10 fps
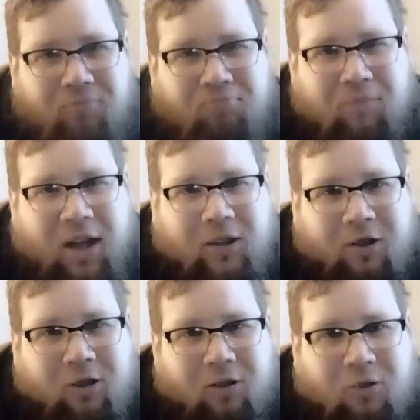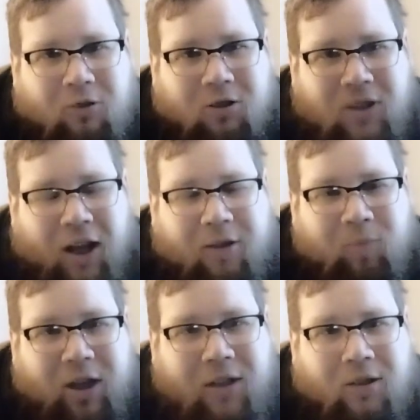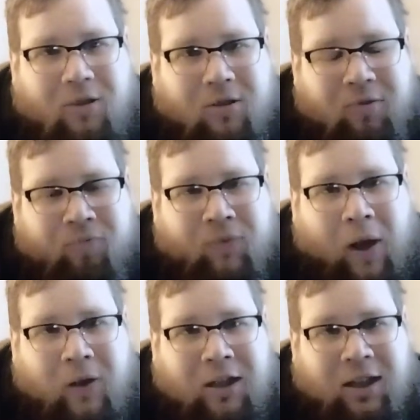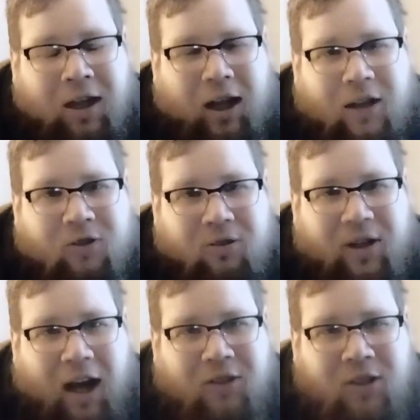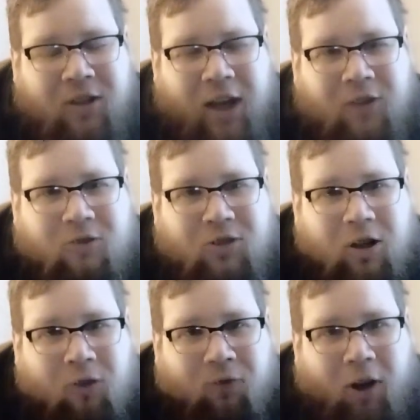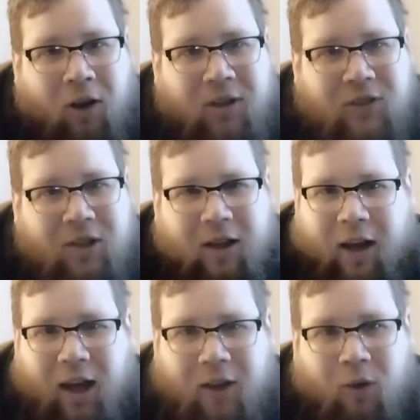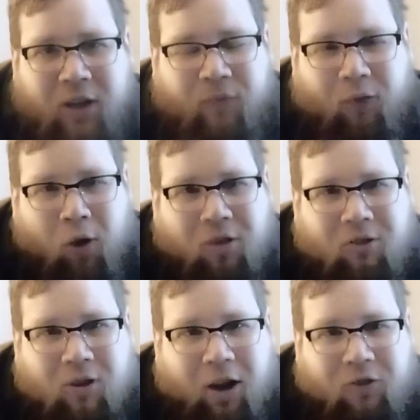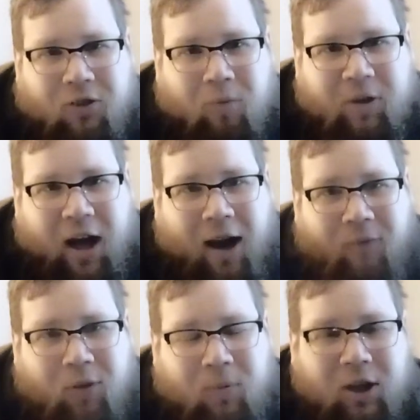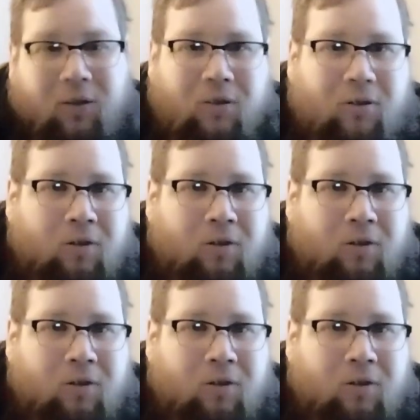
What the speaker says: meet the girl who looks like me? And so Nazi takes her so far and says, I can't go any further, or else they'll be after me.